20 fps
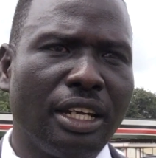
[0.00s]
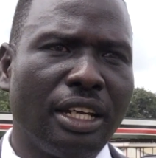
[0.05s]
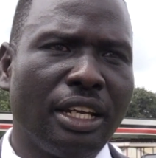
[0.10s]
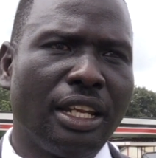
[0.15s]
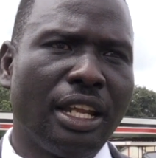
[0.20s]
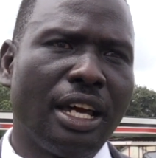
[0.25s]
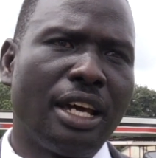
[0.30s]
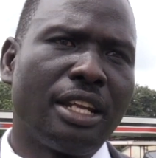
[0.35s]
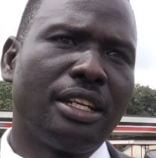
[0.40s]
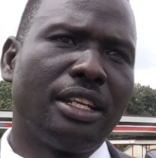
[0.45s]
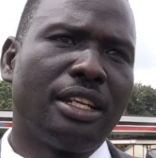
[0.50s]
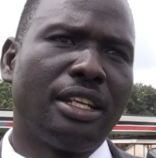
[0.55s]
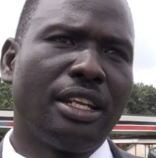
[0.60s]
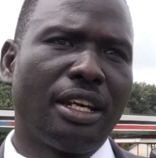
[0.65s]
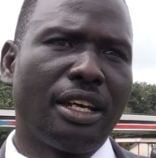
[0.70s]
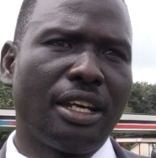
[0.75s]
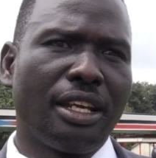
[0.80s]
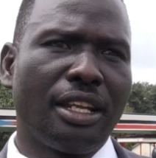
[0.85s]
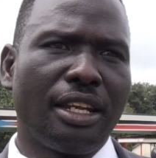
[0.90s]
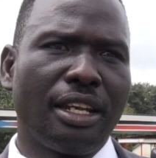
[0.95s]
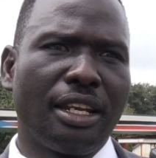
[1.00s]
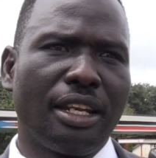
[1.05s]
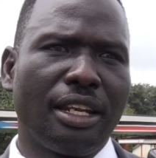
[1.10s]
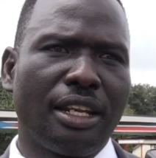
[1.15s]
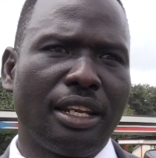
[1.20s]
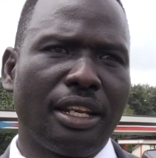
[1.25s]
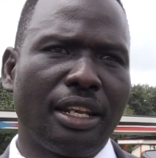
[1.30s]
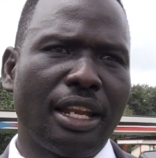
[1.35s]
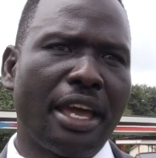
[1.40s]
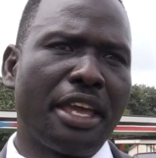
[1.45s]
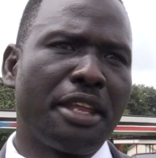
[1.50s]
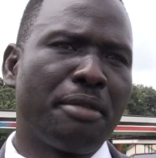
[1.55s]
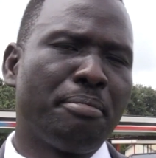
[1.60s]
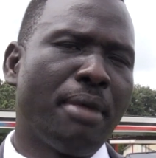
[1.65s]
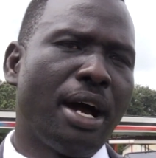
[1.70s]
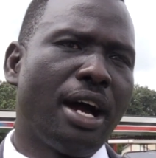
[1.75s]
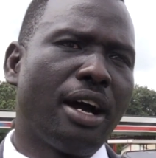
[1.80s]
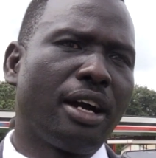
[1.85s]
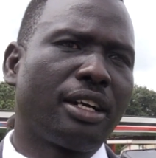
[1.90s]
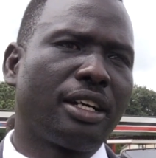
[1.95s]

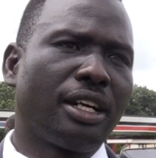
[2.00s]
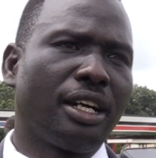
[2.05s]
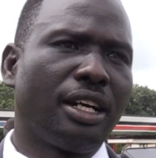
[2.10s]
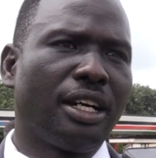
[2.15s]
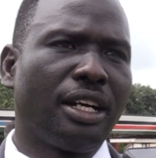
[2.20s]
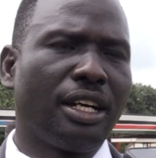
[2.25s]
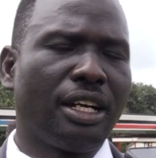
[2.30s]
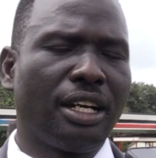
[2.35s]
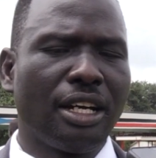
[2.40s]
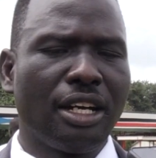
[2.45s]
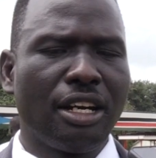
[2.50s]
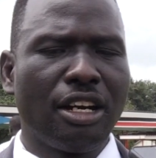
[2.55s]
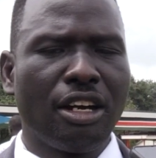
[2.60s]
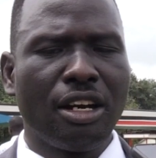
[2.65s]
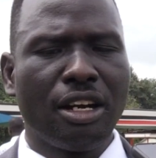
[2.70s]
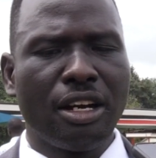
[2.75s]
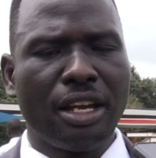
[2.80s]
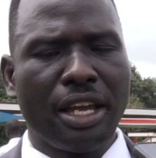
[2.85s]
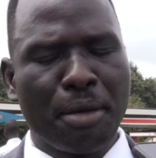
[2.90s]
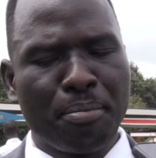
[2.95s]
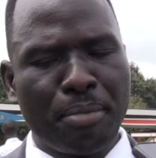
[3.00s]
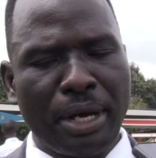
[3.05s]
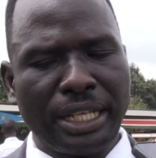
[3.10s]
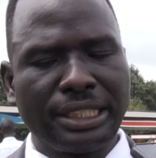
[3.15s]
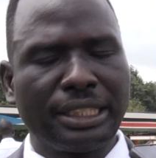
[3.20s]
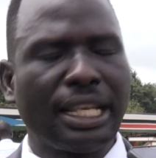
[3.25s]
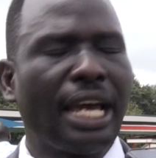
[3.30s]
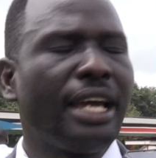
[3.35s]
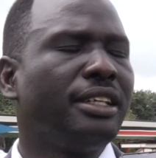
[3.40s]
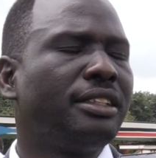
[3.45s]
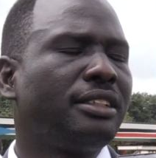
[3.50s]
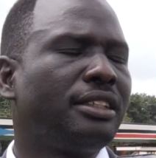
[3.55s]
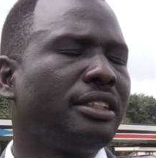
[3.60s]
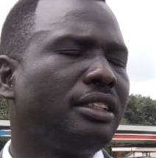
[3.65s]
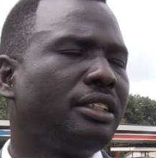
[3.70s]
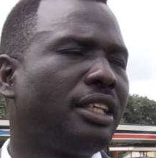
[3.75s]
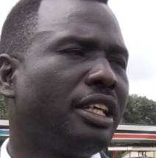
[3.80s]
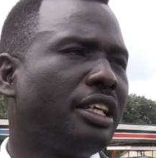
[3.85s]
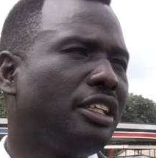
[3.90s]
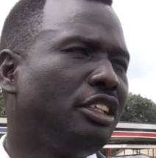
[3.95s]
landmark
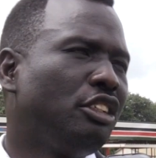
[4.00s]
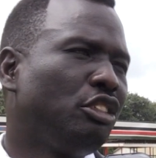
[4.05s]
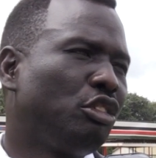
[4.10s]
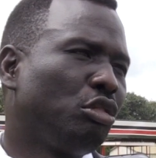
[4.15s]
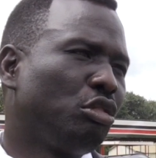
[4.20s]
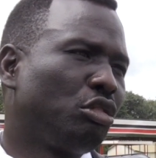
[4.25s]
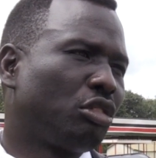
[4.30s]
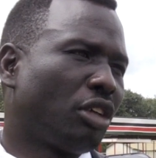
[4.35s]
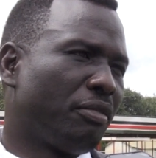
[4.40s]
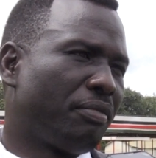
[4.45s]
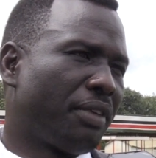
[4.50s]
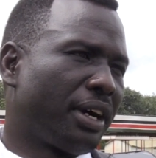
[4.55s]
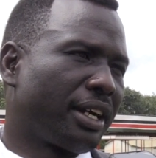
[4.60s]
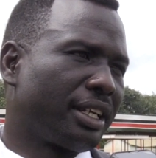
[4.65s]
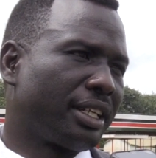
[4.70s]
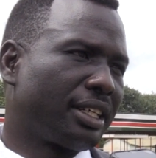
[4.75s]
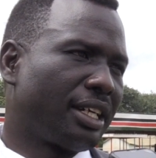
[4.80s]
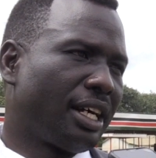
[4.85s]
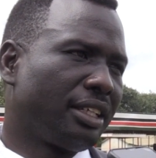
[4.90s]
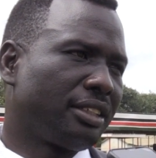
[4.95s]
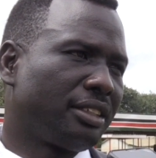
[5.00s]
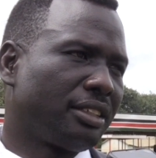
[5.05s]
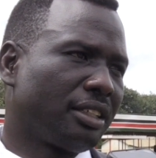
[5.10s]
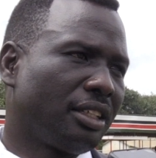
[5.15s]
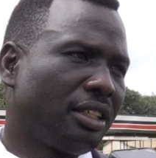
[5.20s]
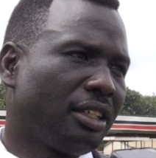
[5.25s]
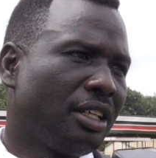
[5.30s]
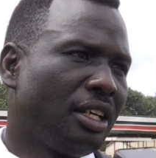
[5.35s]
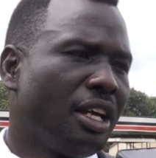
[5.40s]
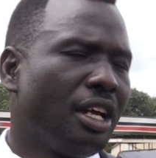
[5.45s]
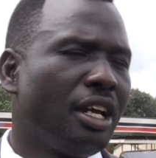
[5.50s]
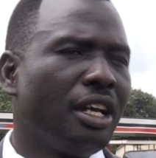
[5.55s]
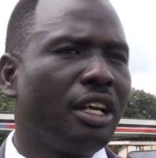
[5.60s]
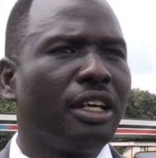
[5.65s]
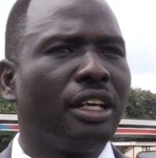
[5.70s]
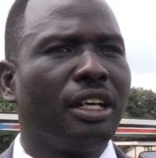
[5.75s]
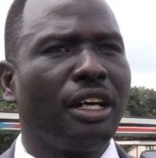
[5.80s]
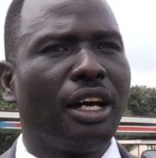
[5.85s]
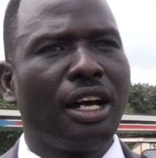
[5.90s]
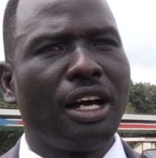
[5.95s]
emphasizing the issues of agriculture.
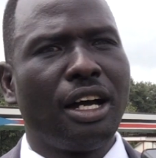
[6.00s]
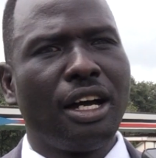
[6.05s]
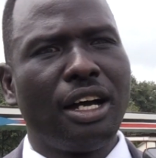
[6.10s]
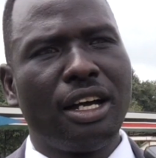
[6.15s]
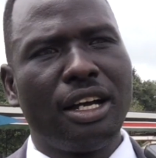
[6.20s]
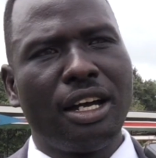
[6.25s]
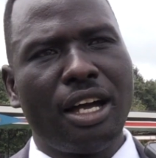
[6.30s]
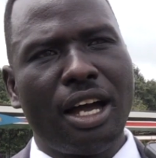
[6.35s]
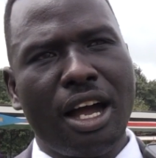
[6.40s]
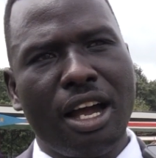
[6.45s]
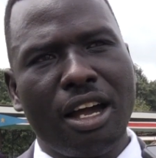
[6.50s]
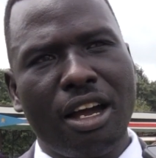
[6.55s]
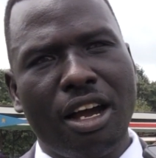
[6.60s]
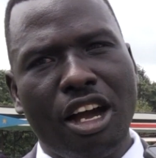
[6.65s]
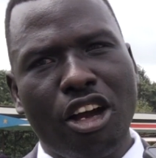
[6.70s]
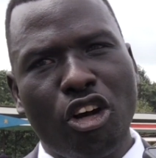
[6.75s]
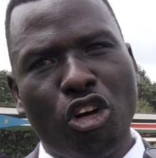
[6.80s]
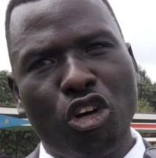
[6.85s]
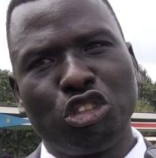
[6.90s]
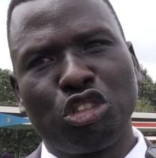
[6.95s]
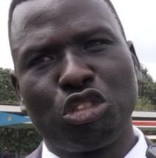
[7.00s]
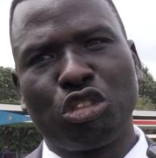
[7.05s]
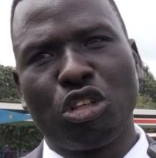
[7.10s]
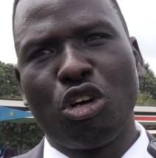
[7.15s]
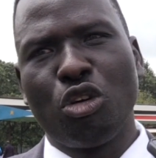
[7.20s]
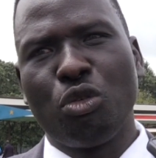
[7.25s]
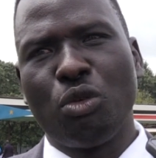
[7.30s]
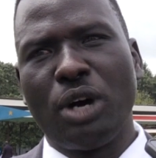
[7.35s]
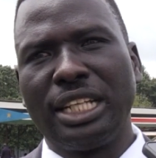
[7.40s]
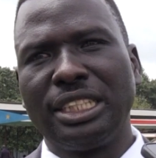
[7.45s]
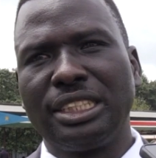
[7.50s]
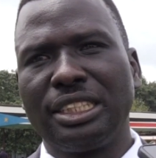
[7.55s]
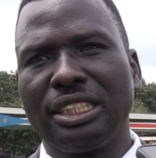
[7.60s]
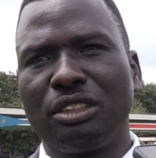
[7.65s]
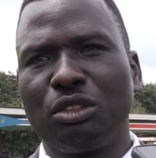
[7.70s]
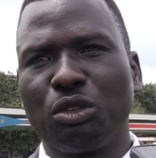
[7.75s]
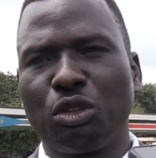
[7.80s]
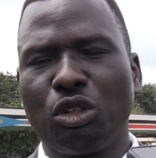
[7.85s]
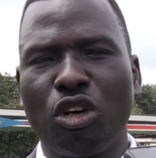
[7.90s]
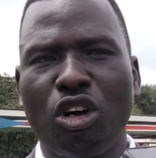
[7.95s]
I also
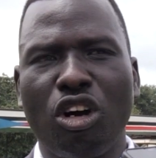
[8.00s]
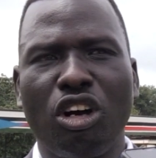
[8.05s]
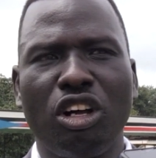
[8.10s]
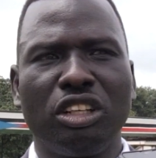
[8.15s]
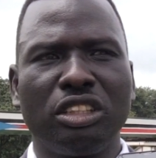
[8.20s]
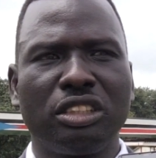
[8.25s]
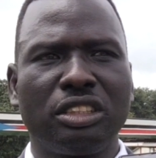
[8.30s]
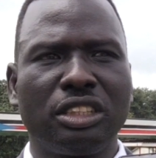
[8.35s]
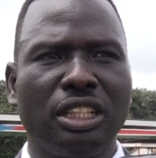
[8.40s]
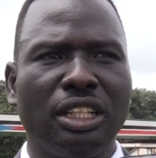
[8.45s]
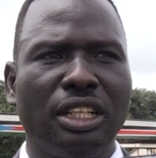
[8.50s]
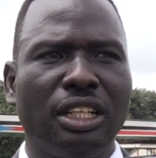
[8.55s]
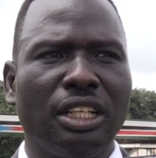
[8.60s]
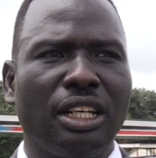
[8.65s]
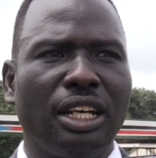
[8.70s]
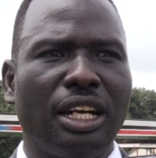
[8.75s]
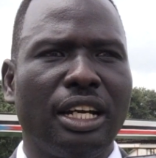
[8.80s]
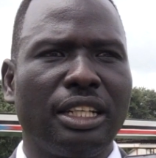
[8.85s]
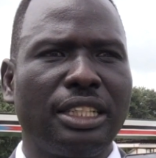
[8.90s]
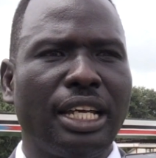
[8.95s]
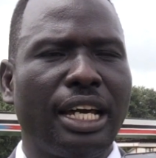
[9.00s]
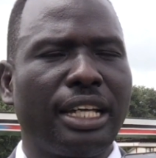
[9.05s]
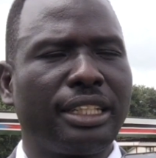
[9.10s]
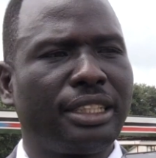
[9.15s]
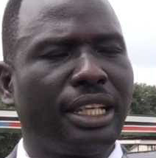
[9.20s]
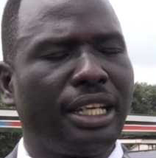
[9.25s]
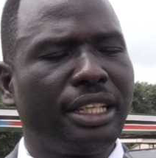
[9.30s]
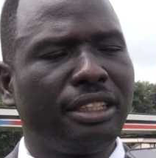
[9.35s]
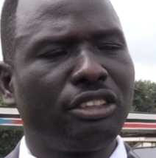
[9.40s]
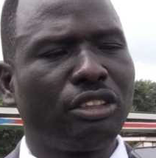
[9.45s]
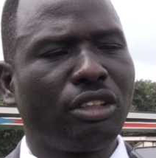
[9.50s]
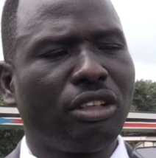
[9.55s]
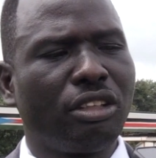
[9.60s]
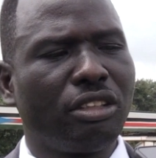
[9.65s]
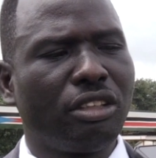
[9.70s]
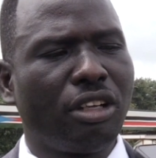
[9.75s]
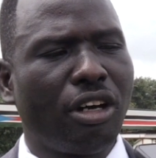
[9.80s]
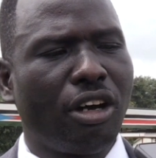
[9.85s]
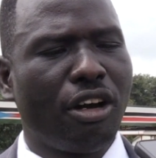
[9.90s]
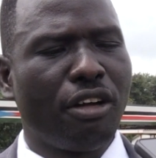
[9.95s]
wanted to call the
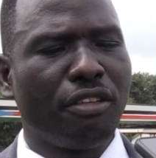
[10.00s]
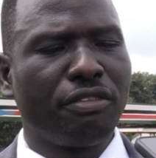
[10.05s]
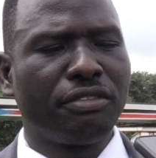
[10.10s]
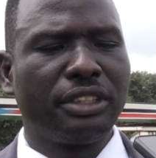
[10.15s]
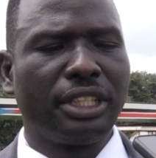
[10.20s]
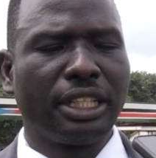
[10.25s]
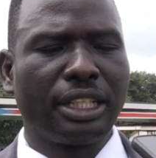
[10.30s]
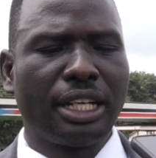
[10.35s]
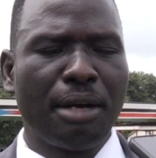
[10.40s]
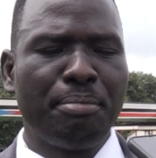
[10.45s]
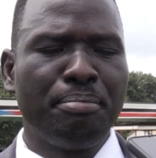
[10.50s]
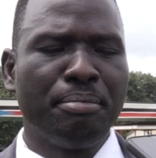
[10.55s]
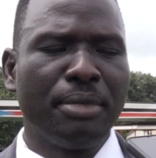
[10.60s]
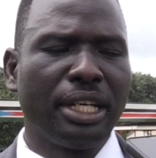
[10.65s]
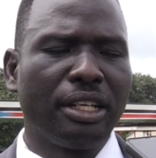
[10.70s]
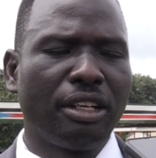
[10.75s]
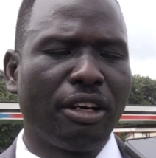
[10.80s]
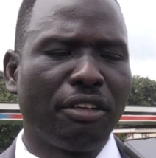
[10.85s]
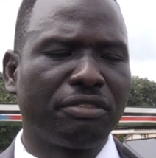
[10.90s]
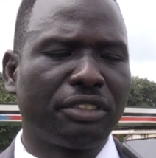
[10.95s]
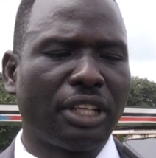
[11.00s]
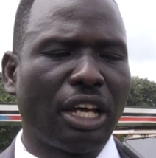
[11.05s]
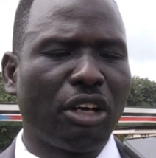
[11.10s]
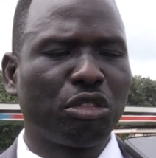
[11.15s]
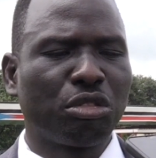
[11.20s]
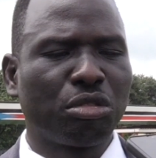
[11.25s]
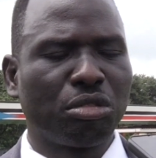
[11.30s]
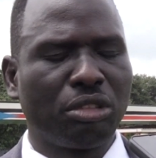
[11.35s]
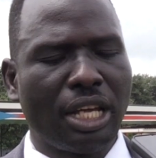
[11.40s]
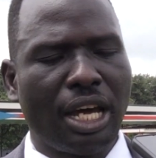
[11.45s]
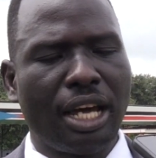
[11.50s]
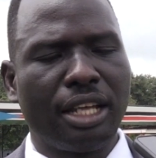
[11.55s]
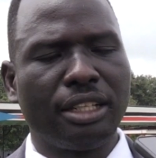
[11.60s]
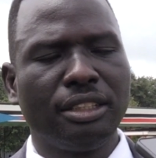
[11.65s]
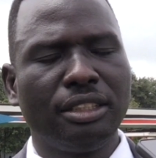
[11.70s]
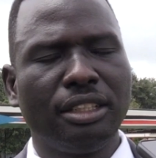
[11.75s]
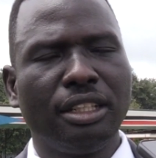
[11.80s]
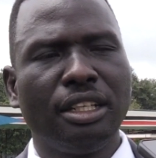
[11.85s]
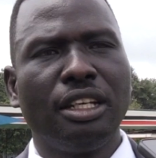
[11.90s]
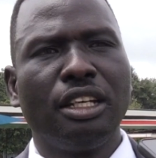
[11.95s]
attention of the government of South
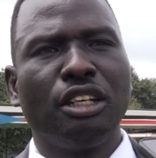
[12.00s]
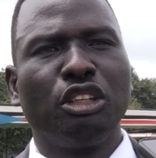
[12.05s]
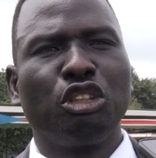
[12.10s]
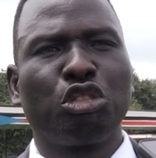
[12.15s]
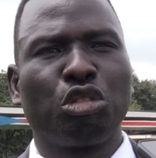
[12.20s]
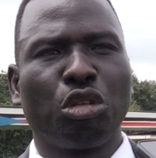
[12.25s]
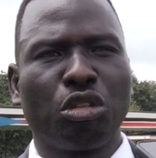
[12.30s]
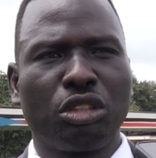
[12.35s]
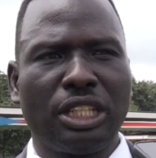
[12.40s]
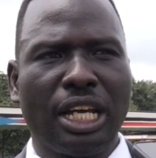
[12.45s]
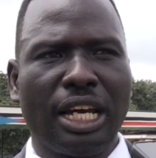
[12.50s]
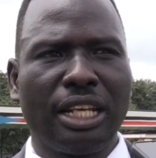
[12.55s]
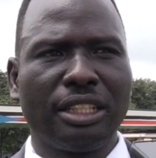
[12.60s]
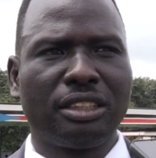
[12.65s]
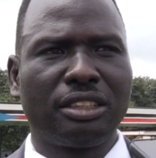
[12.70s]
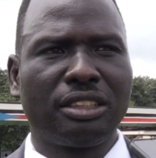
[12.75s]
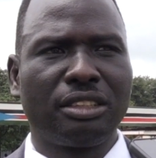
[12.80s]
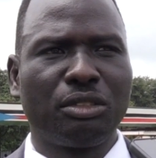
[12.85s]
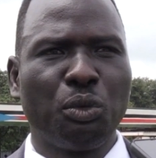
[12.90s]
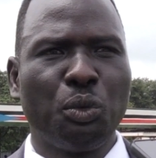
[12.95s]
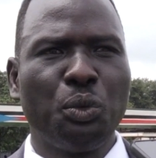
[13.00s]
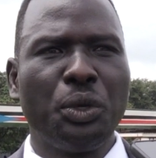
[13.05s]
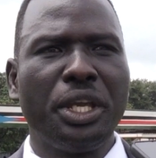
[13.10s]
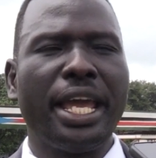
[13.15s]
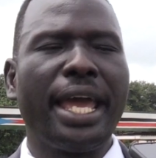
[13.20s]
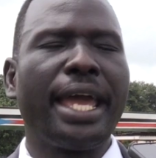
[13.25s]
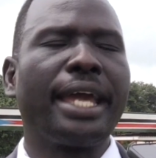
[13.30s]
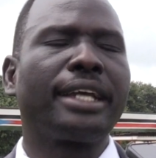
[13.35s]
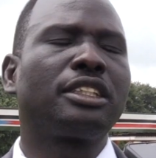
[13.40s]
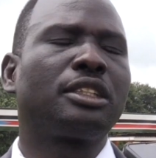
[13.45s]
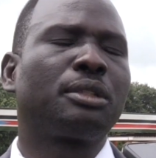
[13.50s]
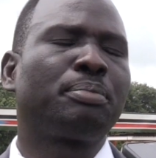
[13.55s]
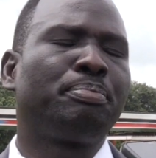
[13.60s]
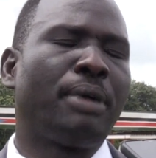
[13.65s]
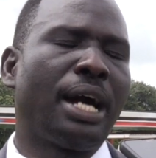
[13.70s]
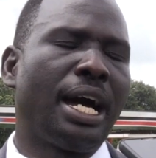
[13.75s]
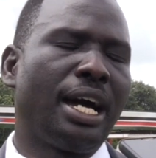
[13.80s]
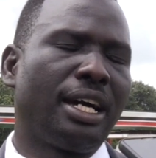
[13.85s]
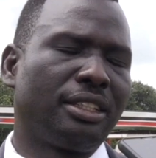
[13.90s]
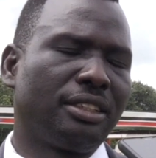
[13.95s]
Sudan so that we
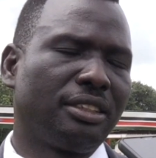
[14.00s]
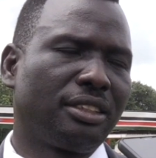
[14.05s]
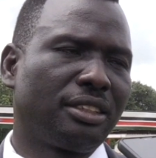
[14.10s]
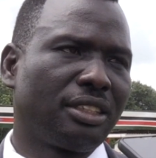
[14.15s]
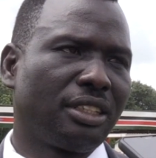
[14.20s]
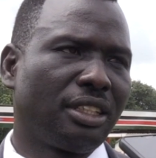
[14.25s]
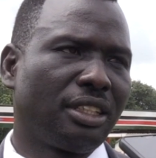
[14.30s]
expand